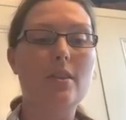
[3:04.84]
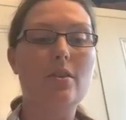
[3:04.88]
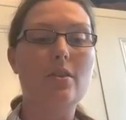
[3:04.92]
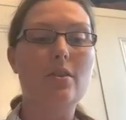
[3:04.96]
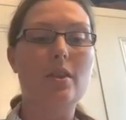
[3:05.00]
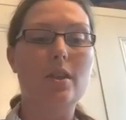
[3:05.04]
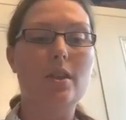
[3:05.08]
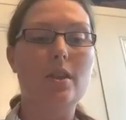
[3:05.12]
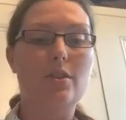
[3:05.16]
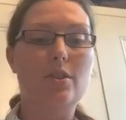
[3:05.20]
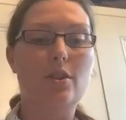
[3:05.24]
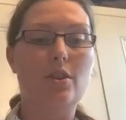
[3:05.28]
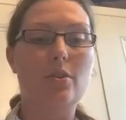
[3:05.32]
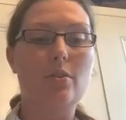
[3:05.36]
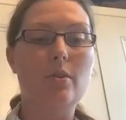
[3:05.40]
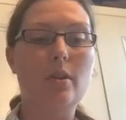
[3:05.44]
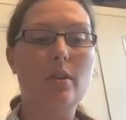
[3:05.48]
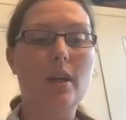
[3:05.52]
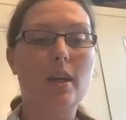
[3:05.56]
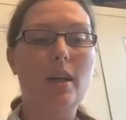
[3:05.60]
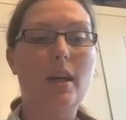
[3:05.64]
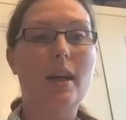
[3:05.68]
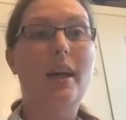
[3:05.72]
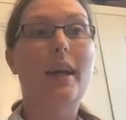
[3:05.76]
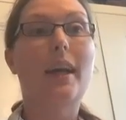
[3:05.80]
in
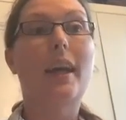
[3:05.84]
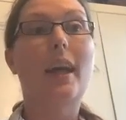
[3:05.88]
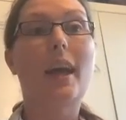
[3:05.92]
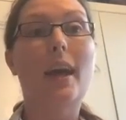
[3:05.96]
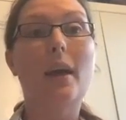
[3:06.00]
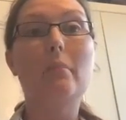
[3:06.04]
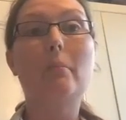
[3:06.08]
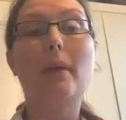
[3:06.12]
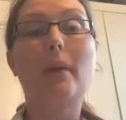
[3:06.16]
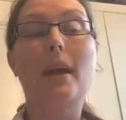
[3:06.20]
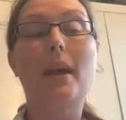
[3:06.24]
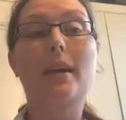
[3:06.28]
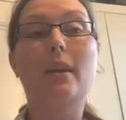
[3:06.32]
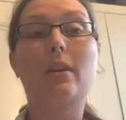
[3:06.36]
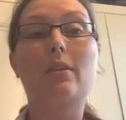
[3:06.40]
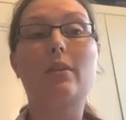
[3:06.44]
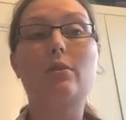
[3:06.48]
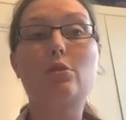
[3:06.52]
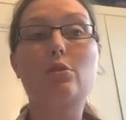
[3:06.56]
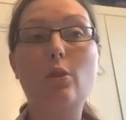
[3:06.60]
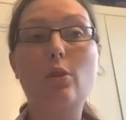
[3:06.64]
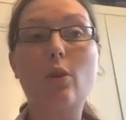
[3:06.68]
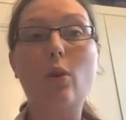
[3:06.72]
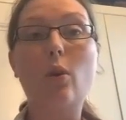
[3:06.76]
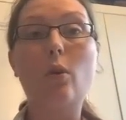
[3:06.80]
1832, a campaign
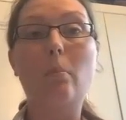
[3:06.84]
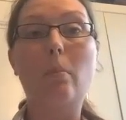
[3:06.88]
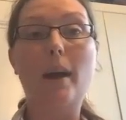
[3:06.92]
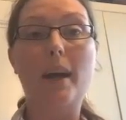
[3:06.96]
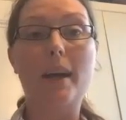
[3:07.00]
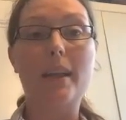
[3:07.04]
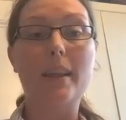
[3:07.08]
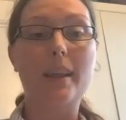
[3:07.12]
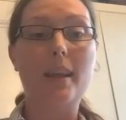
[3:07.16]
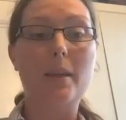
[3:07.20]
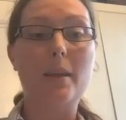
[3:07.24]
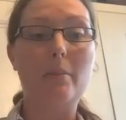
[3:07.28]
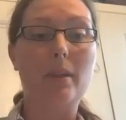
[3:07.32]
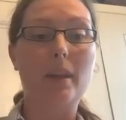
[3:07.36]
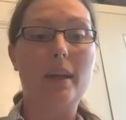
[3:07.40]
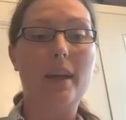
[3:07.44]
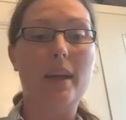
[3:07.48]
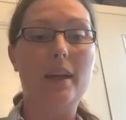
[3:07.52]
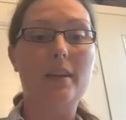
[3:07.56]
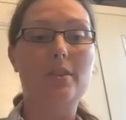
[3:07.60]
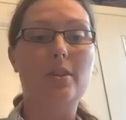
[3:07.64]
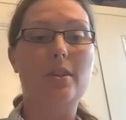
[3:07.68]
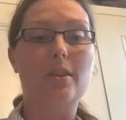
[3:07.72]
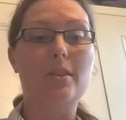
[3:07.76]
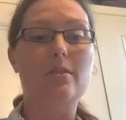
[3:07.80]
controlled by elite
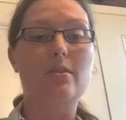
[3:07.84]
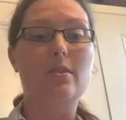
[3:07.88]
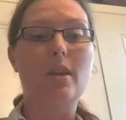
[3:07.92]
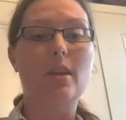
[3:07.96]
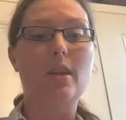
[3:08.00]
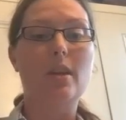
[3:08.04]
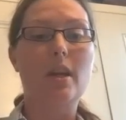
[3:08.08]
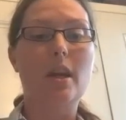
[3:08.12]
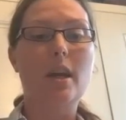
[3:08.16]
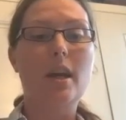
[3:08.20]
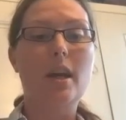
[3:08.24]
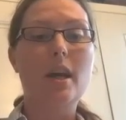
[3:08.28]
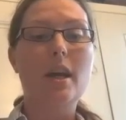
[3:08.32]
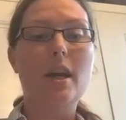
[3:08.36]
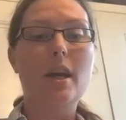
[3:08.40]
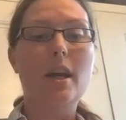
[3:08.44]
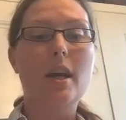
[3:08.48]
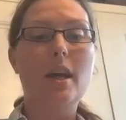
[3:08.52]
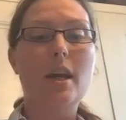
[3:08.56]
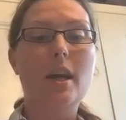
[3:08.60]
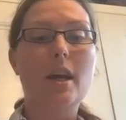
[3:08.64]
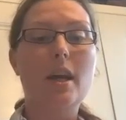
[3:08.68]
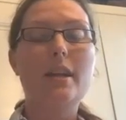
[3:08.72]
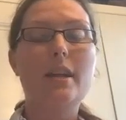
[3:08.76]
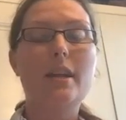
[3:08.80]
planters,
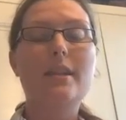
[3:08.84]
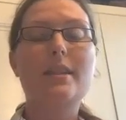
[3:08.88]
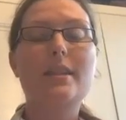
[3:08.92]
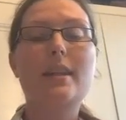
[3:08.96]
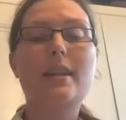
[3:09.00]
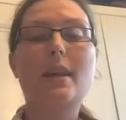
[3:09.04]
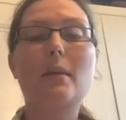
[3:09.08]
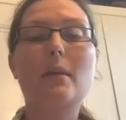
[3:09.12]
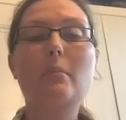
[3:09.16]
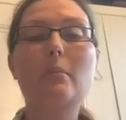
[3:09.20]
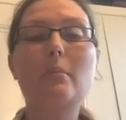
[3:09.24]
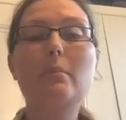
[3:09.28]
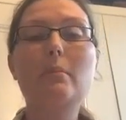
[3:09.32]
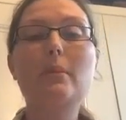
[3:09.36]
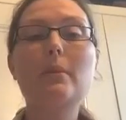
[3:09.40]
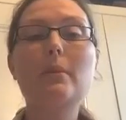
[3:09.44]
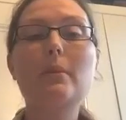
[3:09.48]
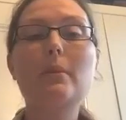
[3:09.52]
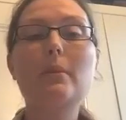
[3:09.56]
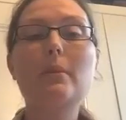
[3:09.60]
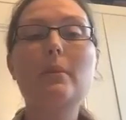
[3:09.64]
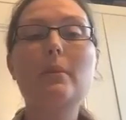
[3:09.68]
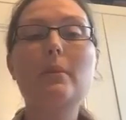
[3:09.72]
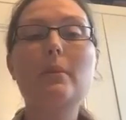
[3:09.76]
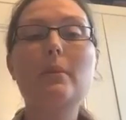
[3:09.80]
demonstrated a
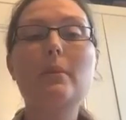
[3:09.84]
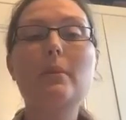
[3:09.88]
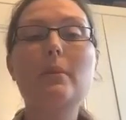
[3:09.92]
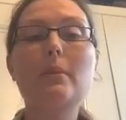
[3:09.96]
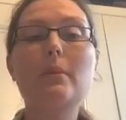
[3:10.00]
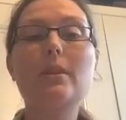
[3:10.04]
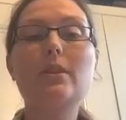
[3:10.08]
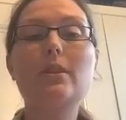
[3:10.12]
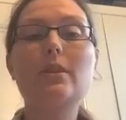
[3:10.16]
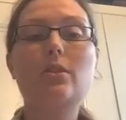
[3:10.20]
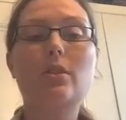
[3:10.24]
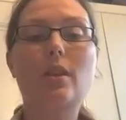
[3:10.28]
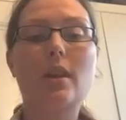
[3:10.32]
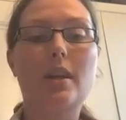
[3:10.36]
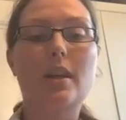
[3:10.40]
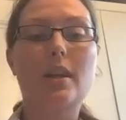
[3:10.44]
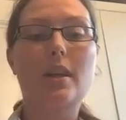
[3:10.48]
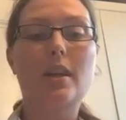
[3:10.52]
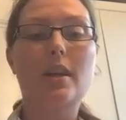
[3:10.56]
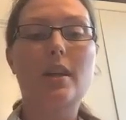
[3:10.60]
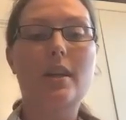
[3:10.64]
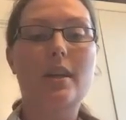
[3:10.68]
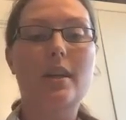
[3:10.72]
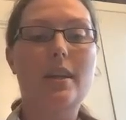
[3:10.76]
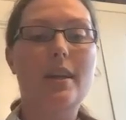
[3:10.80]
distinct lack of
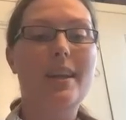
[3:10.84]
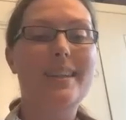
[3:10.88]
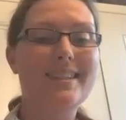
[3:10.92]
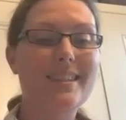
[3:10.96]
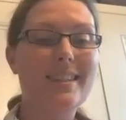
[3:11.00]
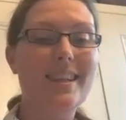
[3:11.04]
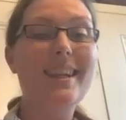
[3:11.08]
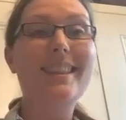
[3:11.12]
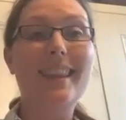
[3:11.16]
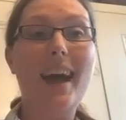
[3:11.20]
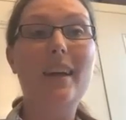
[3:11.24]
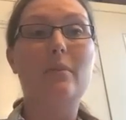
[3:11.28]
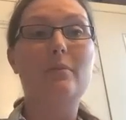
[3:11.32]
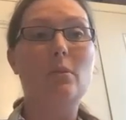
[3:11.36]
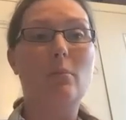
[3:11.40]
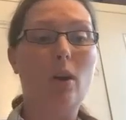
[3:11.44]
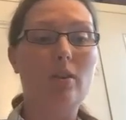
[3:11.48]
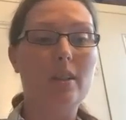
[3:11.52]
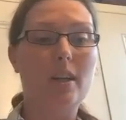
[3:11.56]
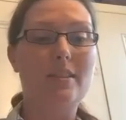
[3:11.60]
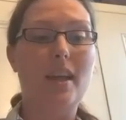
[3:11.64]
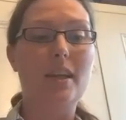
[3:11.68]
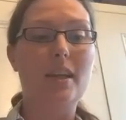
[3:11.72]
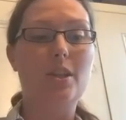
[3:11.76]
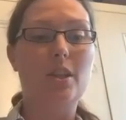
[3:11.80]
democratization, with
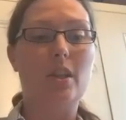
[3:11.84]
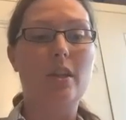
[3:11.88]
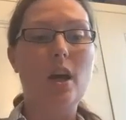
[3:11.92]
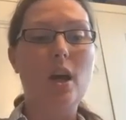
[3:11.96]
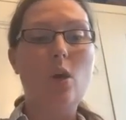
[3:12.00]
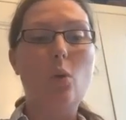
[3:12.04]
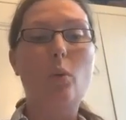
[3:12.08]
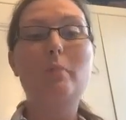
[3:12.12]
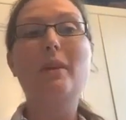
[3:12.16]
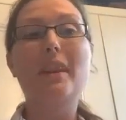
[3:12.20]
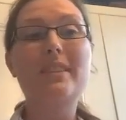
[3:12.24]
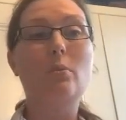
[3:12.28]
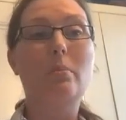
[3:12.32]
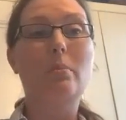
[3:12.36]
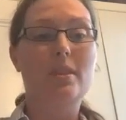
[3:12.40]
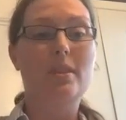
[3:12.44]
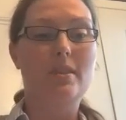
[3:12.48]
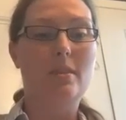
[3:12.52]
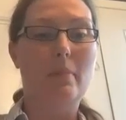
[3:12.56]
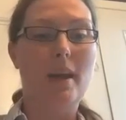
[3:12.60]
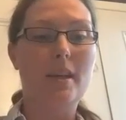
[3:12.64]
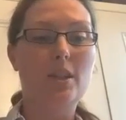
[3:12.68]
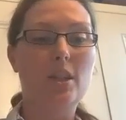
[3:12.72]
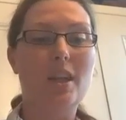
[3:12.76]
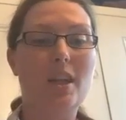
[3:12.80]
political
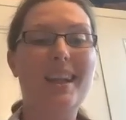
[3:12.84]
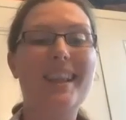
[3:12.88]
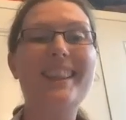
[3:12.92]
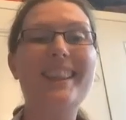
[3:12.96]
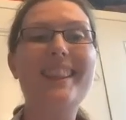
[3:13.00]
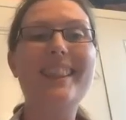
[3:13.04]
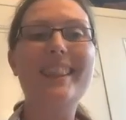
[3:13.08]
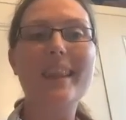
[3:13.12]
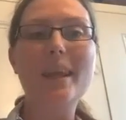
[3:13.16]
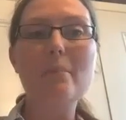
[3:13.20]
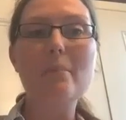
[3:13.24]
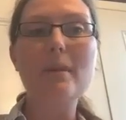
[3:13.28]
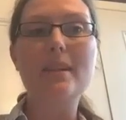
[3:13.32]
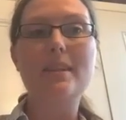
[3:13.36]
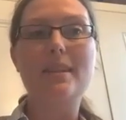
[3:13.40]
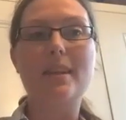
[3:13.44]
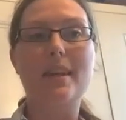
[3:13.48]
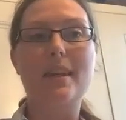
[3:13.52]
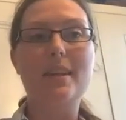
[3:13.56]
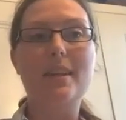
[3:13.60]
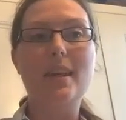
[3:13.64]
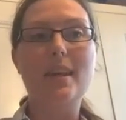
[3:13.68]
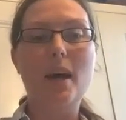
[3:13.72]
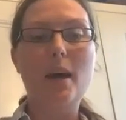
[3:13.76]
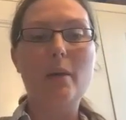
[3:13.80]
participation
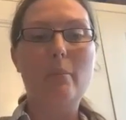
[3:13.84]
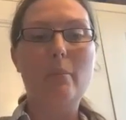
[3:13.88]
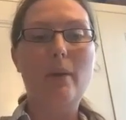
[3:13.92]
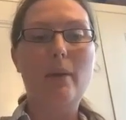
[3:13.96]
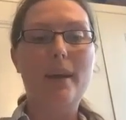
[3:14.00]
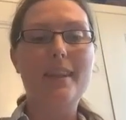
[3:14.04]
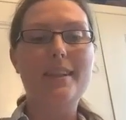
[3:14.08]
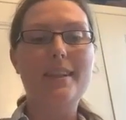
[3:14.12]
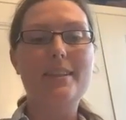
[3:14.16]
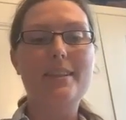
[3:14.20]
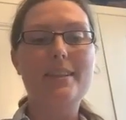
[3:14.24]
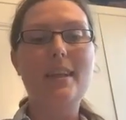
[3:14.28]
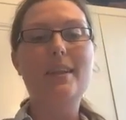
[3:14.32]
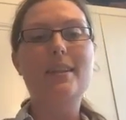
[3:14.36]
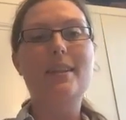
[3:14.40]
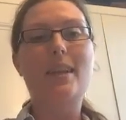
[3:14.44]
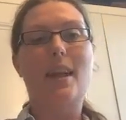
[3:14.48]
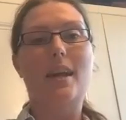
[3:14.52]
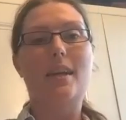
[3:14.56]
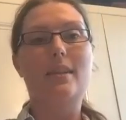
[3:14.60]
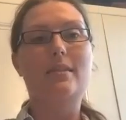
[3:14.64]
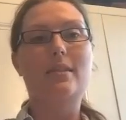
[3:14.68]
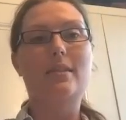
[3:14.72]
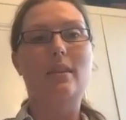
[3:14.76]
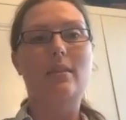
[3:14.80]
limited by the
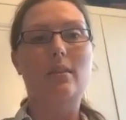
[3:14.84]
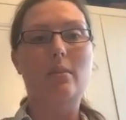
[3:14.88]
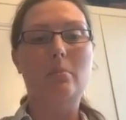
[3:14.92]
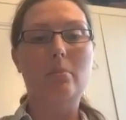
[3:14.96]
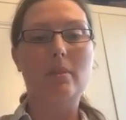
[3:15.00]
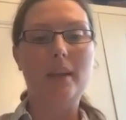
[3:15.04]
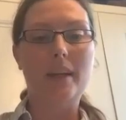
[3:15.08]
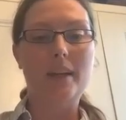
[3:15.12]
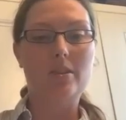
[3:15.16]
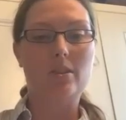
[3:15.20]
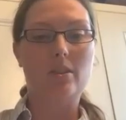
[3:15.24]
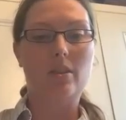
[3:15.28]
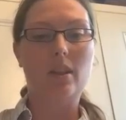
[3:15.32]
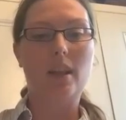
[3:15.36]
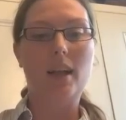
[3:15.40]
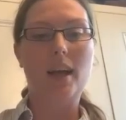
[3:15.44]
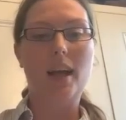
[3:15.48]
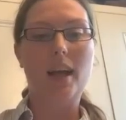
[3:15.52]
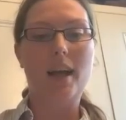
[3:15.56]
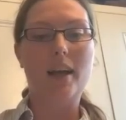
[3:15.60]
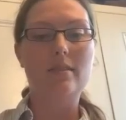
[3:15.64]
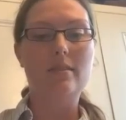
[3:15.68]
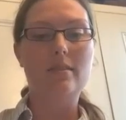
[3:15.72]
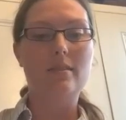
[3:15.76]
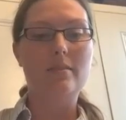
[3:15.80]
dictates of the planter
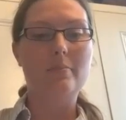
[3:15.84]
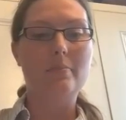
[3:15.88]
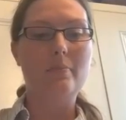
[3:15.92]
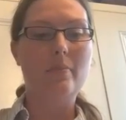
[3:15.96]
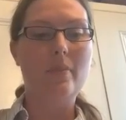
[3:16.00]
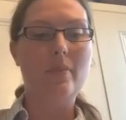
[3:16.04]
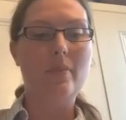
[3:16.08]
class.